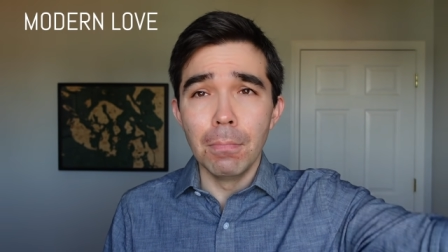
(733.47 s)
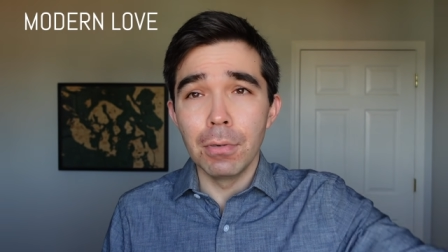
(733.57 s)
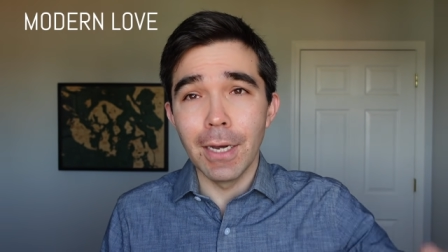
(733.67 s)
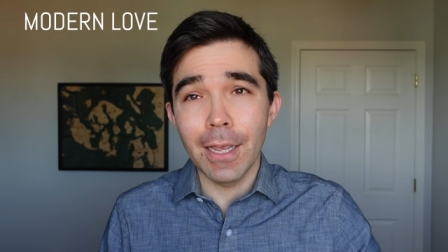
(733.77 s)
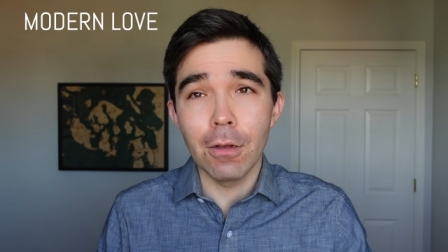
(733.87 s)

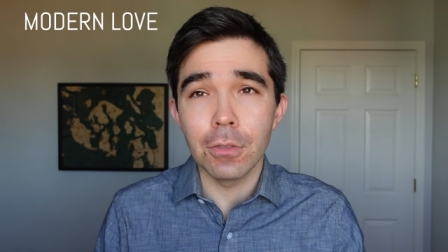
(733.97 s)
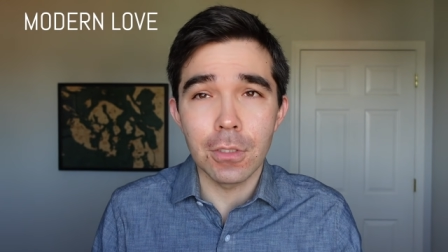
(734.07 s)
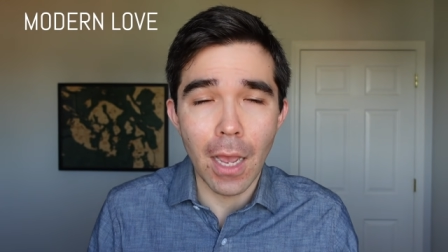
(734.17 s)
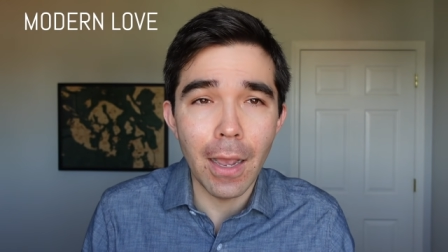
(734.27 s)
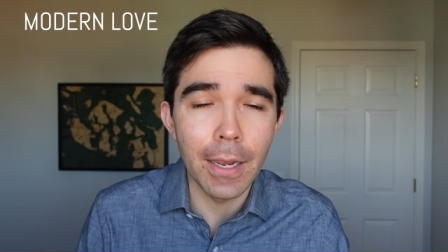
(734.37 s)
play
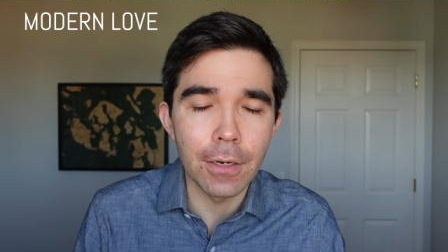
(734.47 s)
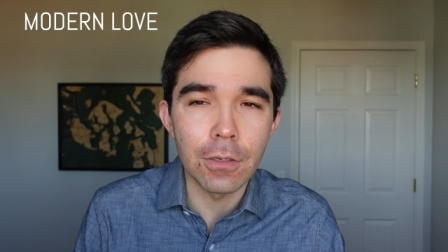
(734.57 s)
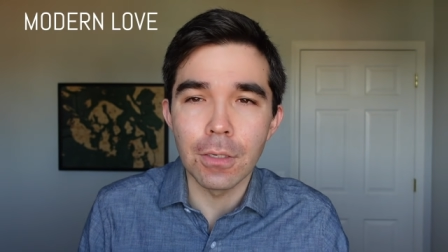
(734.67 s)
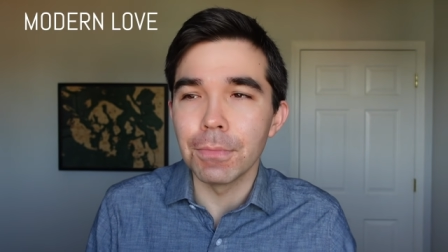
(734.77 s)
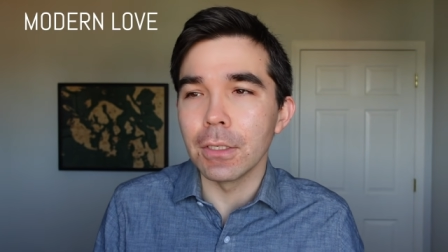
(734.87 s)
outside or
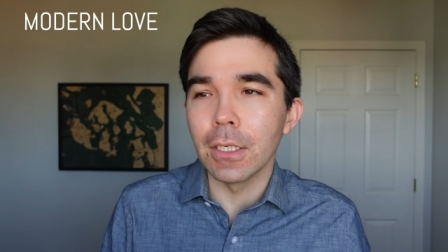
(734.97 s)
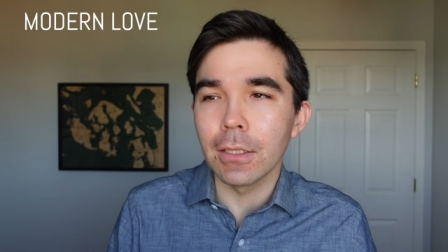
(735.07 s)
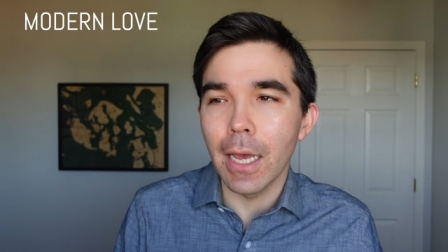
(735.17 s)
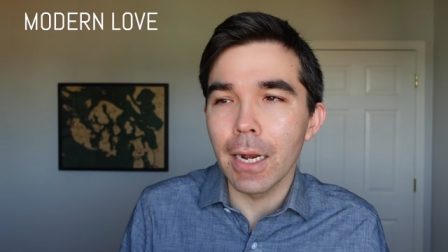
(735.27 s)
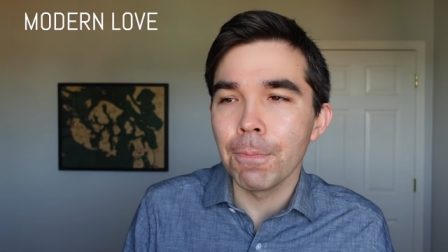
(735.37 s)
something like
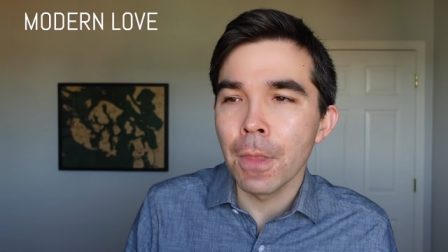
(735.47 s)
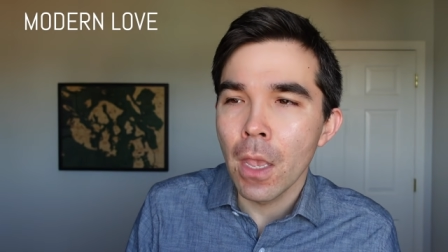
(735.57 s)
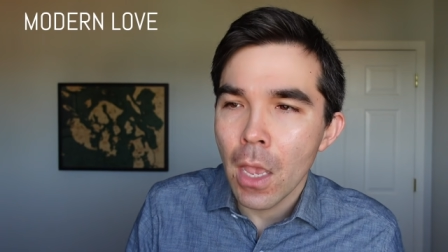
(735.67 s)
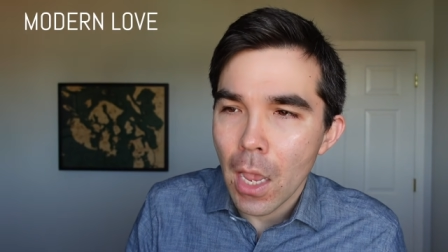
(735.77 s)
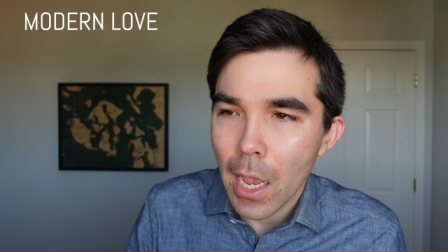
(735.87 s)
that
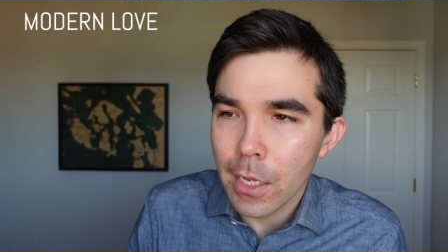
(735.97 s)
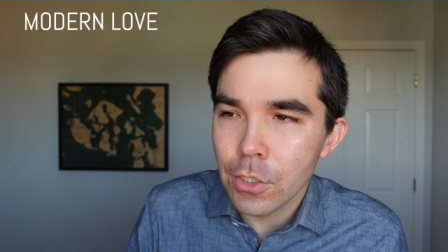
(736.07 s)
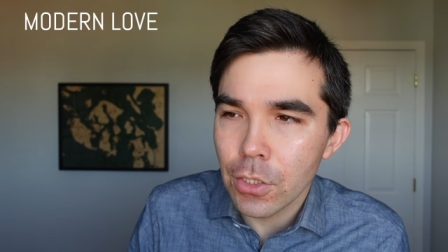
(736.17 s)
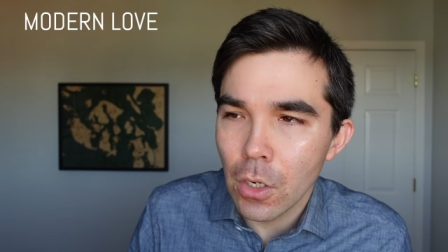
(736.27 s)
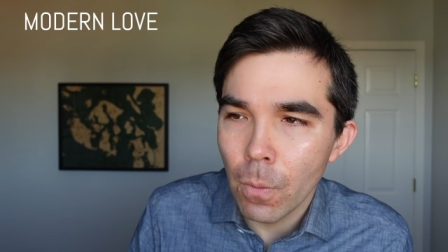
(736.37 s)
and
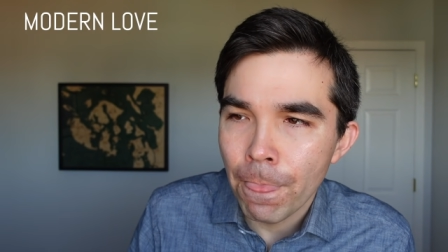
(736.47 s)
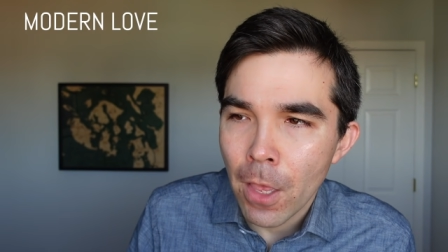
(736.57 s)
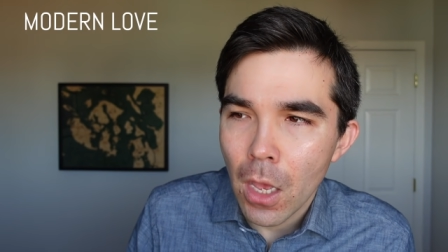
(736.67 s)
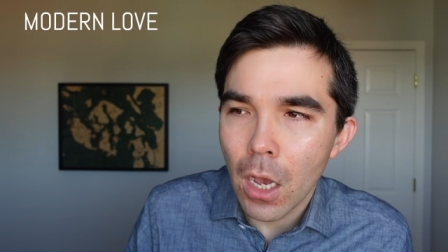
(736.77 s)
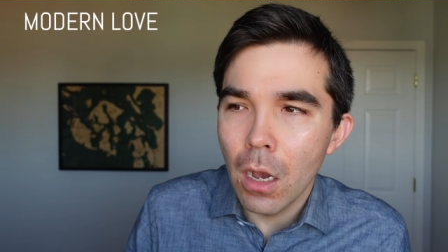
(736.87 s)
so
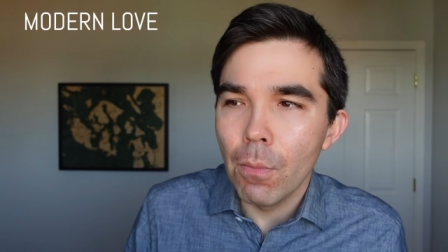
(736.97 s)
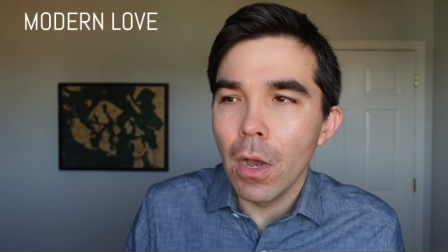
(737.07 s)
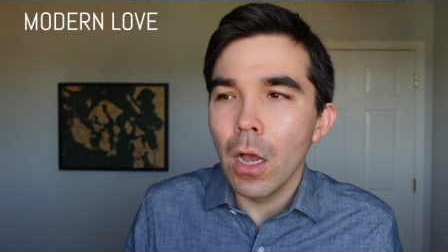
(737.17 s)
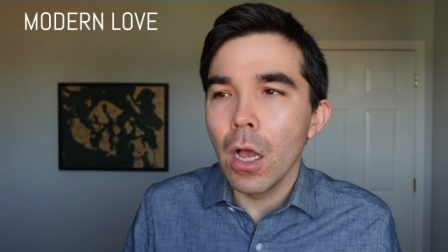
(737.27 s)
um,